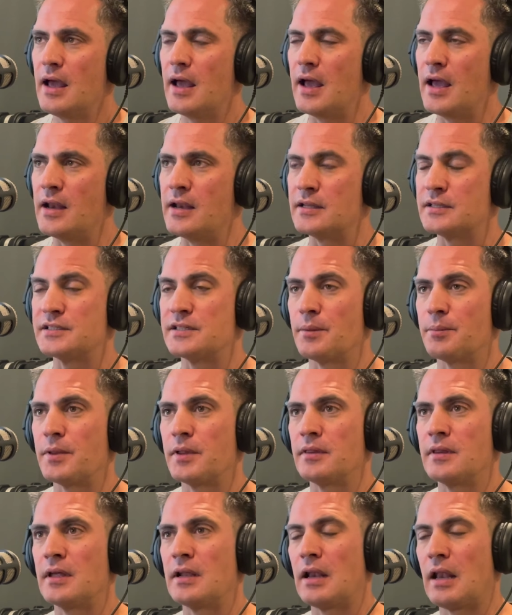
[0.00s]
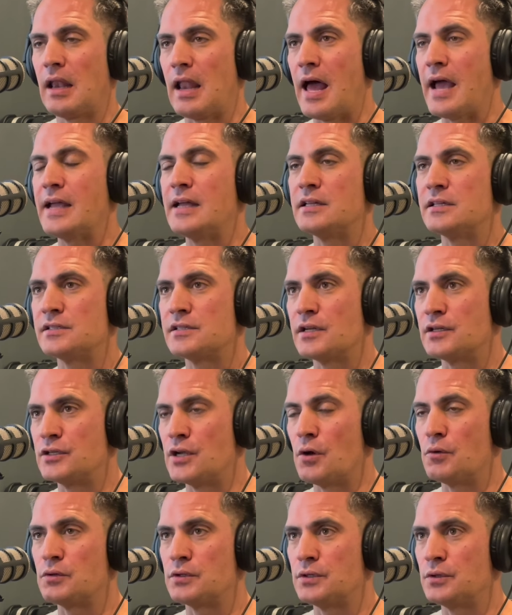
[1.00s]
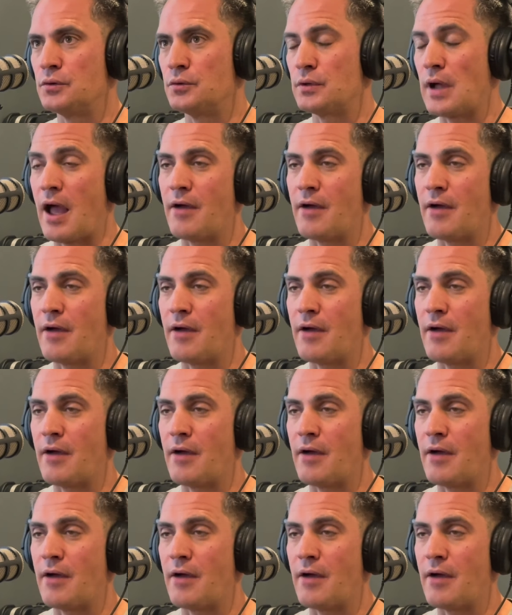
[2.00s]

And it's something that lions don't do.